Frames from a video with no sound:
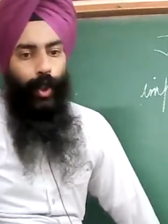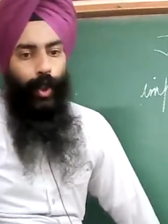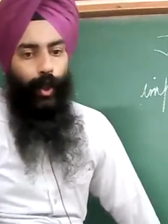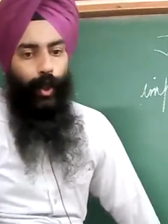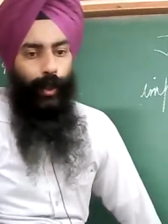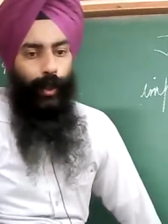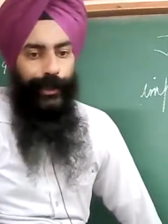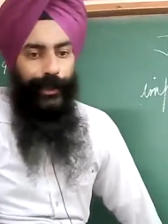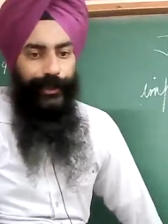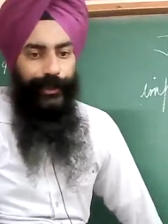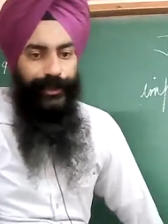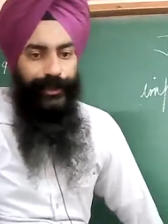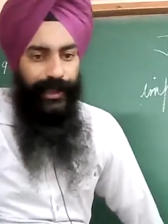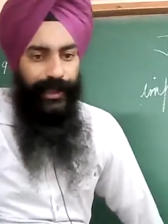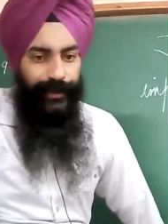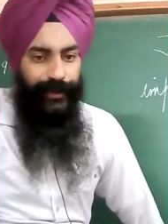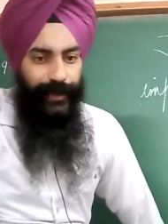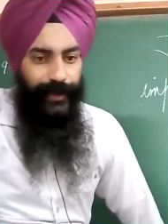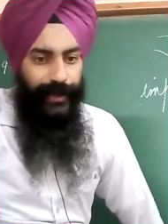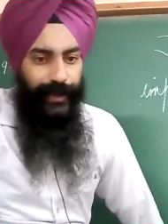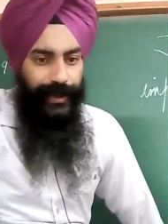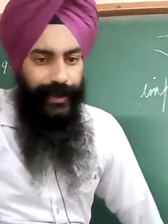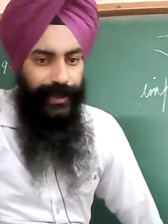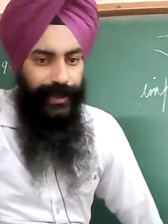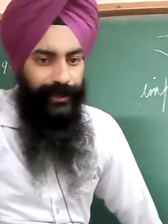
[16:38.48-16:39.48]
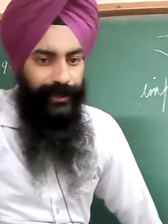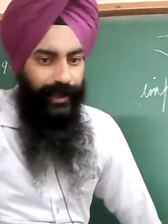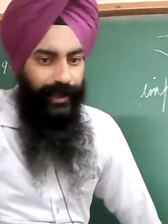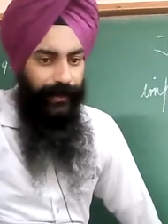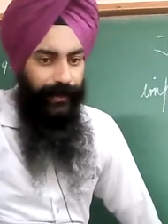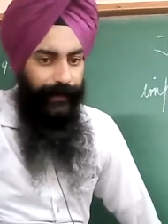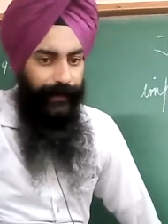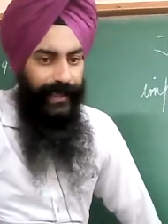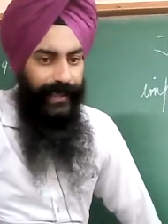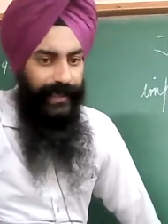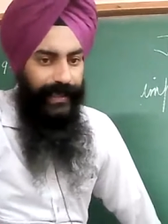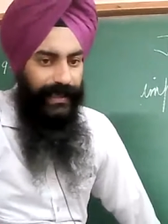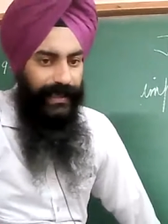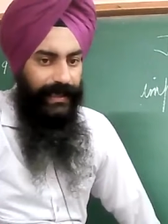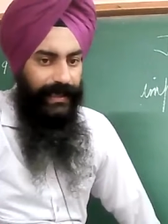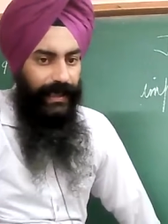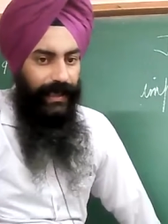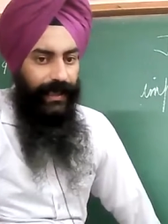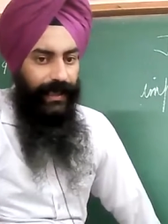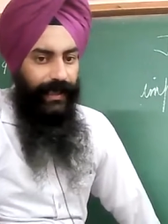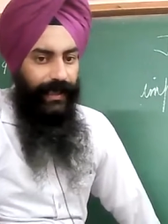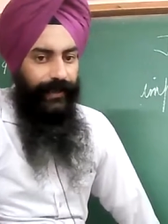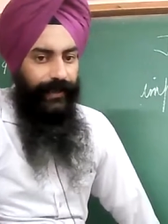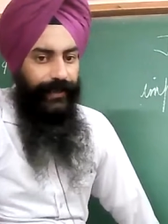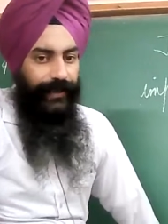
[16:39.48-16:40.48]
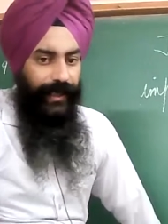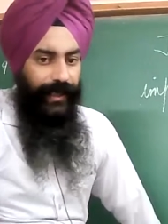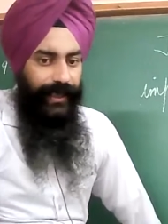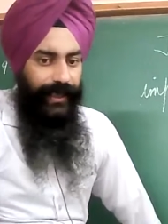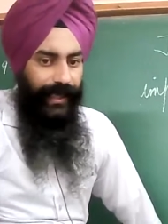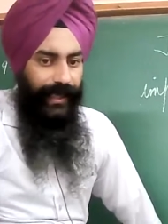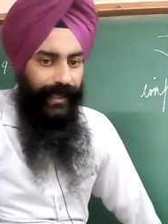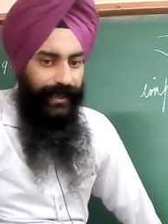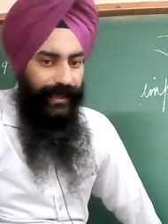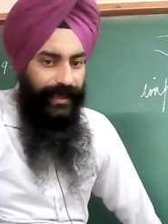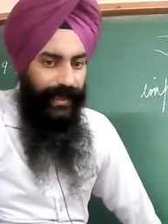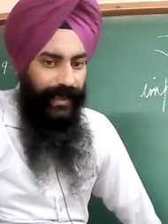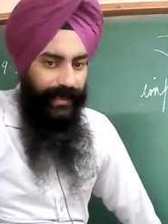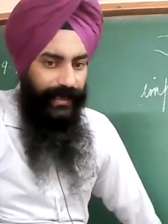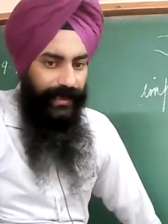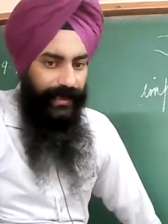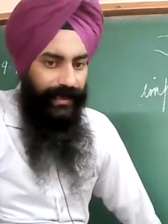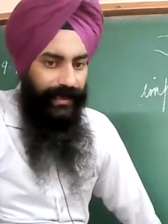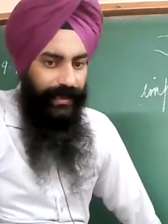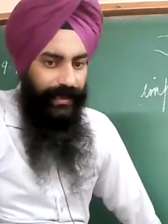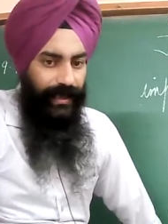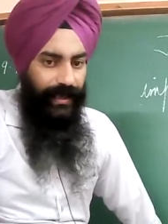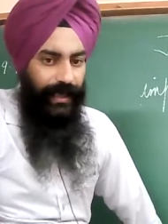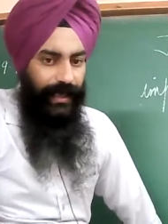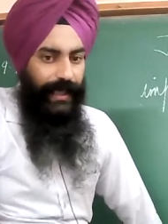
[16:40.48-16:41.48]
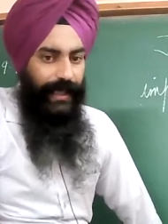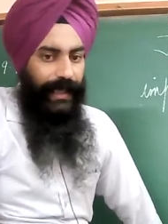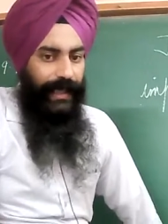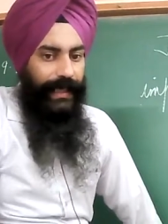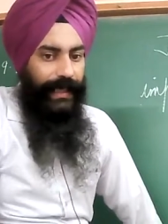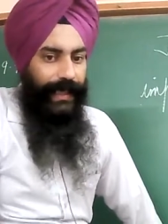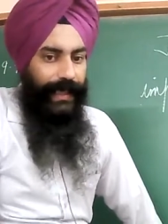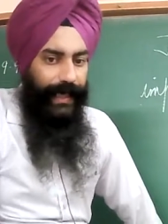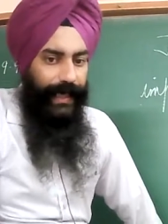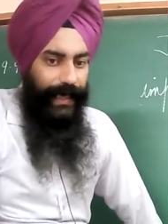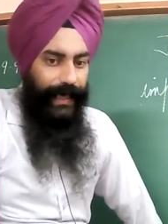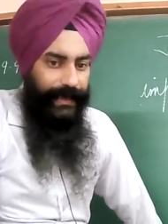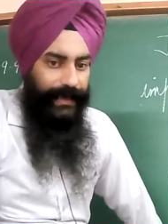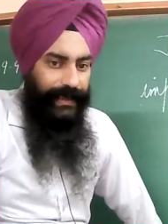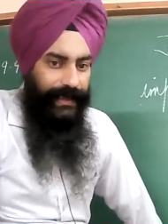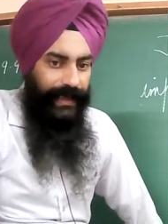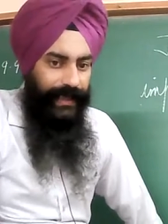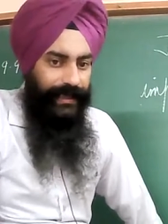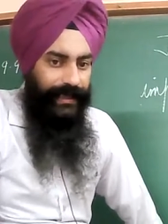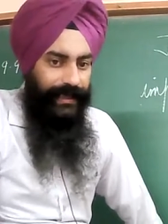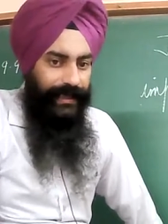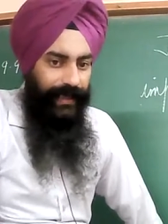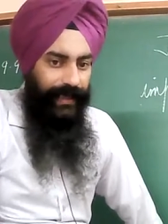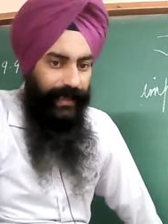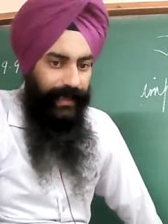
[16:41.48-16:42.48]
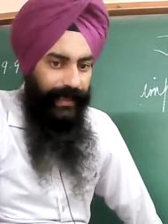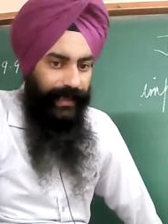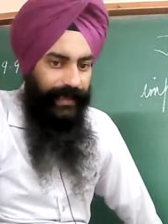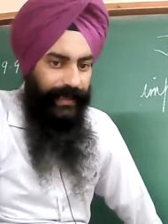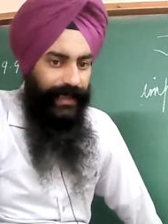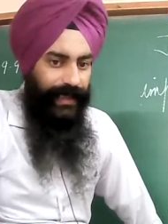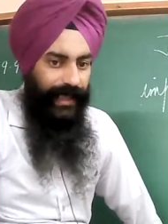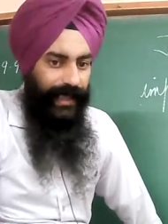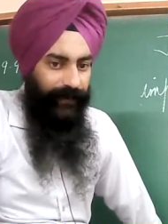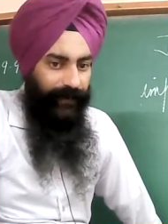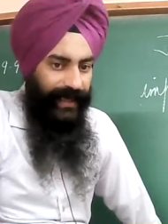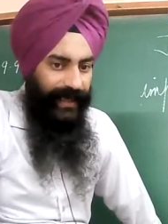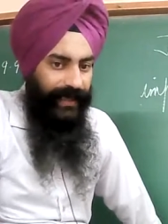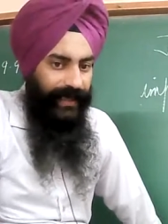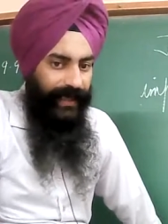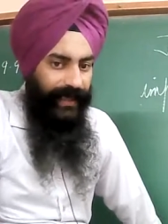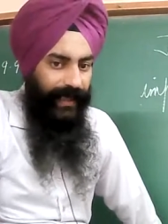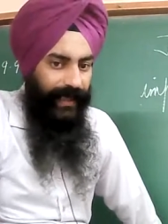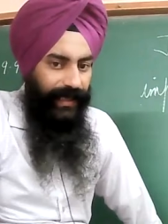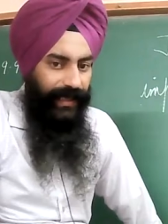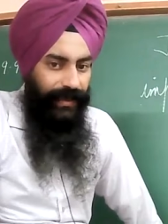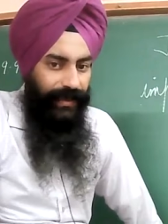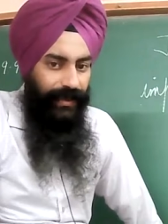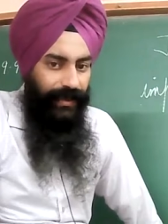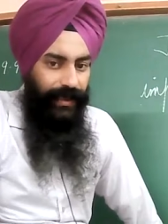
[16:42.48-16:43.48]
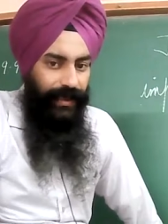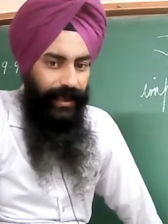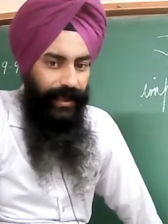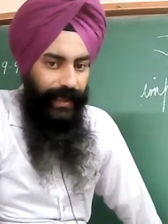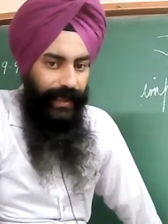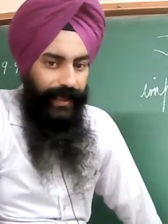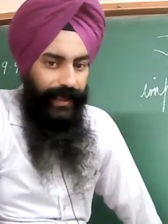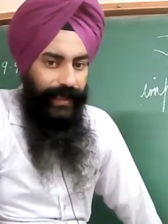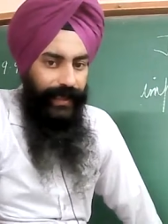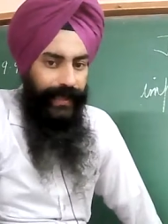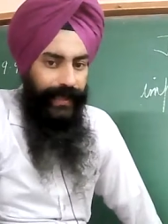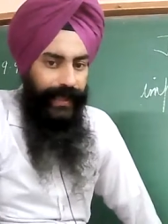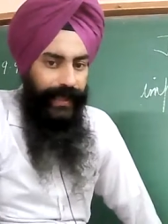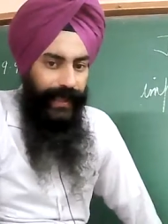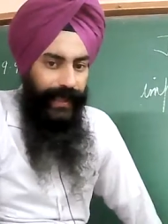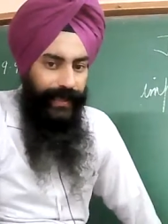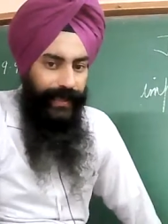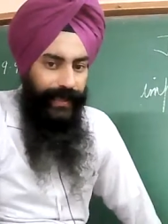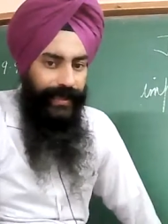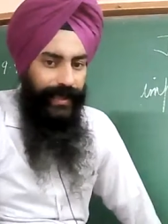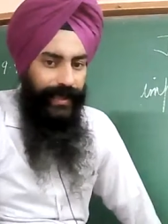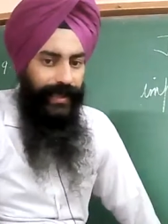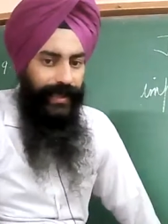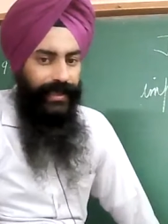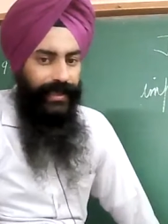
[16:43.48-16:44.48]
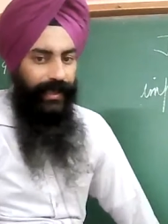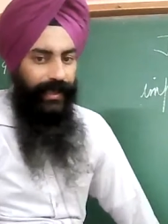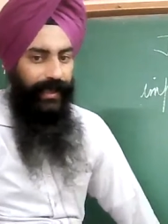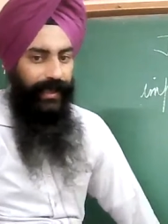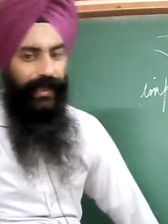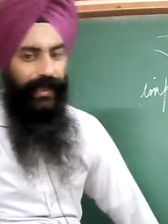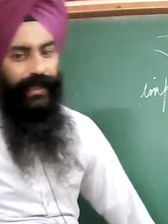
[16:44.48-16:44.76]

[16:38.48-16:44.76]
Original jurisdiction means the cases related with the cases